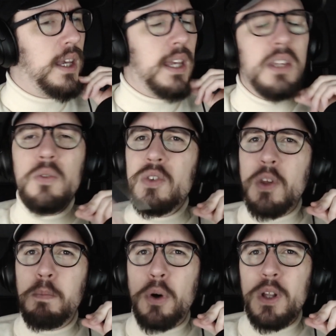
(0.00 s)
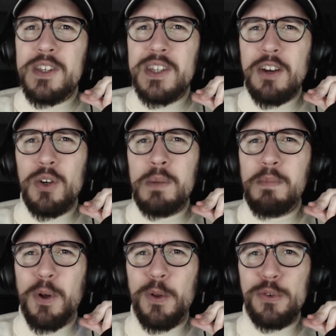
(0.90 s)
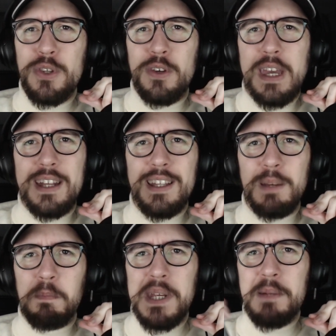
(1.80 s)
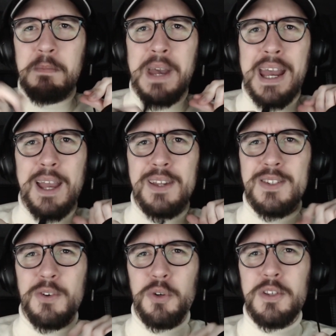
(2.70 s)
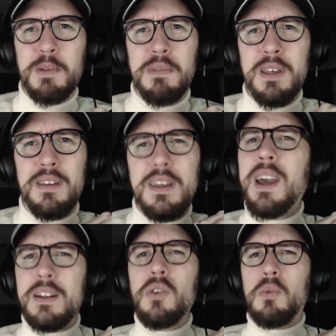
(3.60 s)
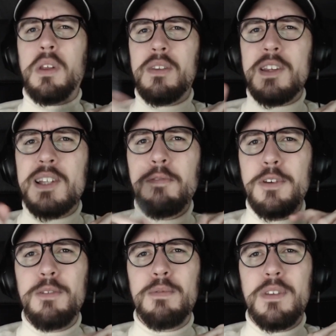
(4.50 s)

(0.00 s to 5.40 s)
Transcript: You know those little polystyrene balls you get in like bean bags, or you sometimes the stuff you